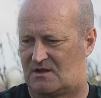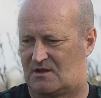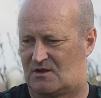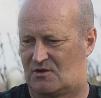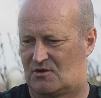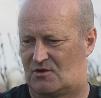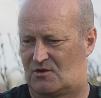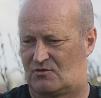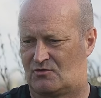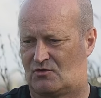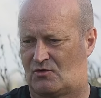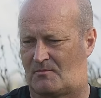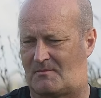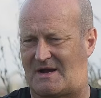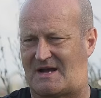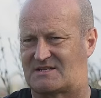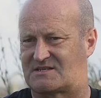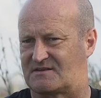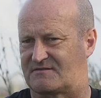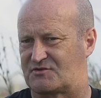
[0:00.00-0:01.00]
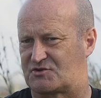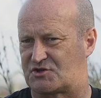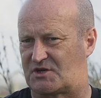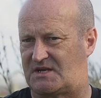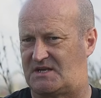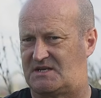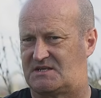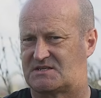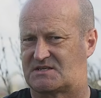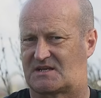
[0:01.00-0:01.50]
Not massive
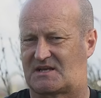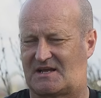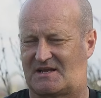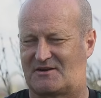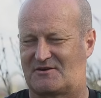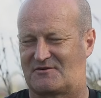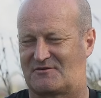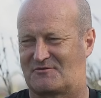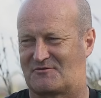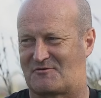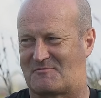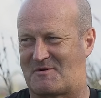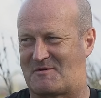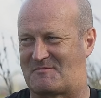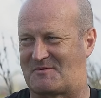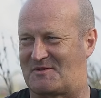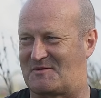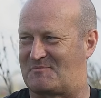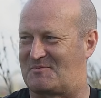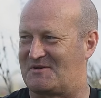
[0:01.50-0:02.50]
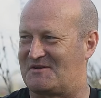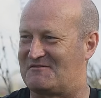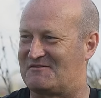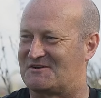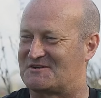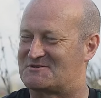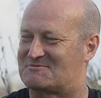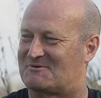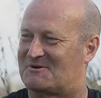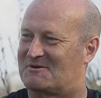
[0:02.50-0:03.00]
strides. I can't remember the
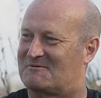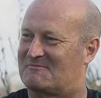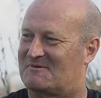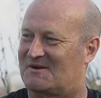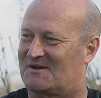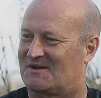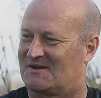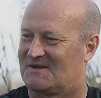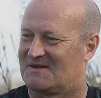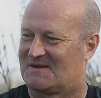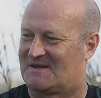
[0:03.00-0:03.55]
previous one, but